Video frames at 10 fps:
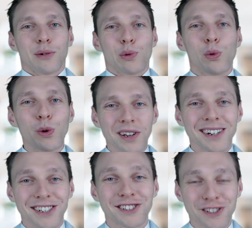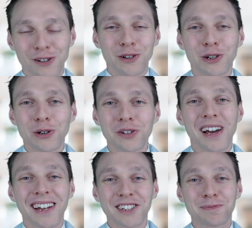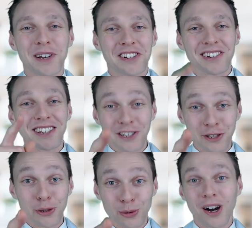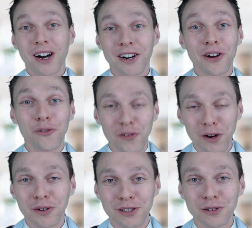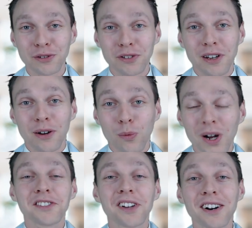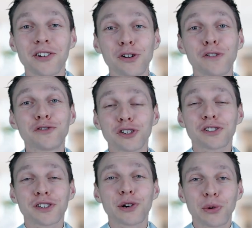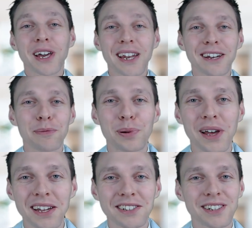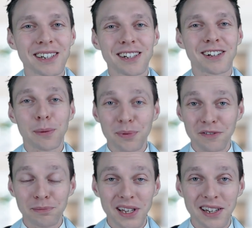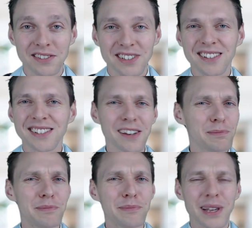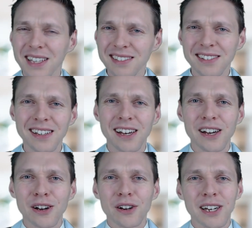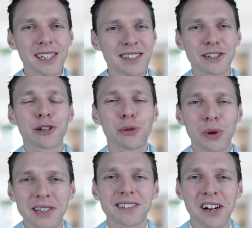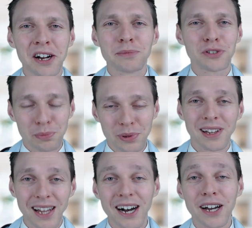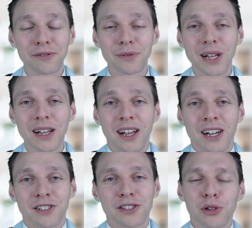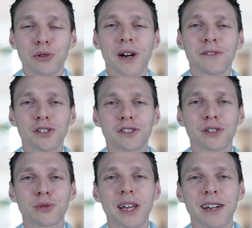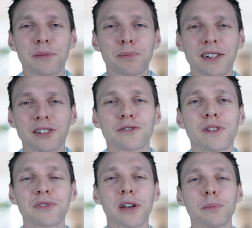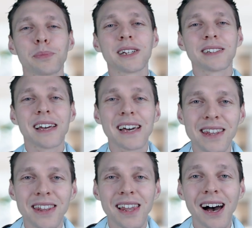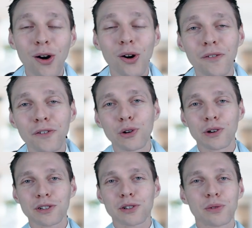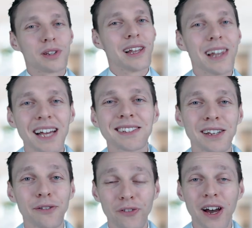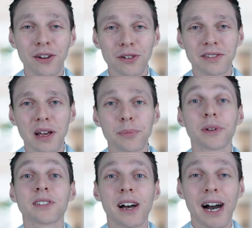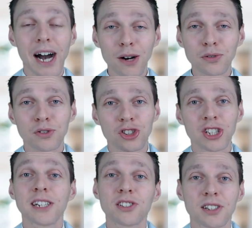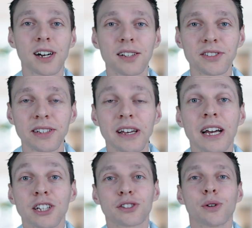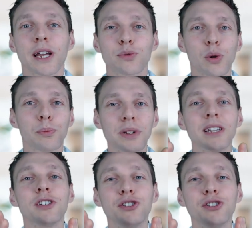We are so good and especially you are very good. Well done, you have just created a page in a couple of minutes. Isn't that amazing? It's a great time to be alive. So you have just created pages from templates and now of course the last and final step is how to change the content so it will be